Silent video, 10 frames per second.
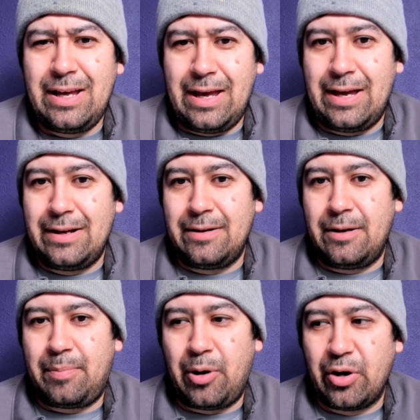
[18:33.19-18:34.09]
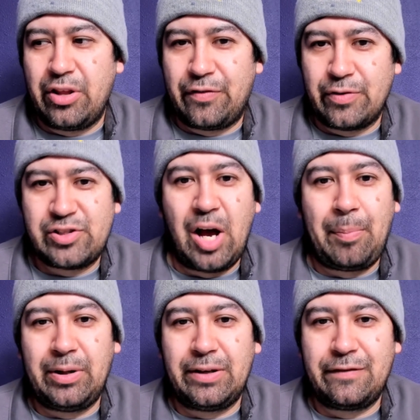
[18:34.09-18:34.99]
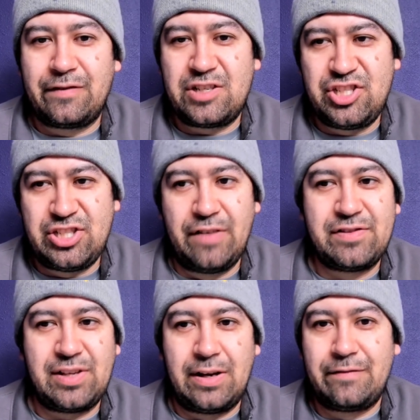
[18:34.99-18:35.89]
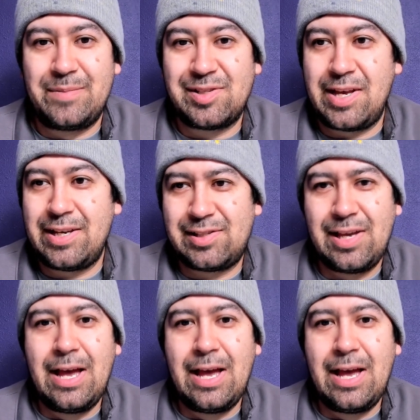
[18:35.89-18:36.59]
And part of the first couple of shifts of mistakes,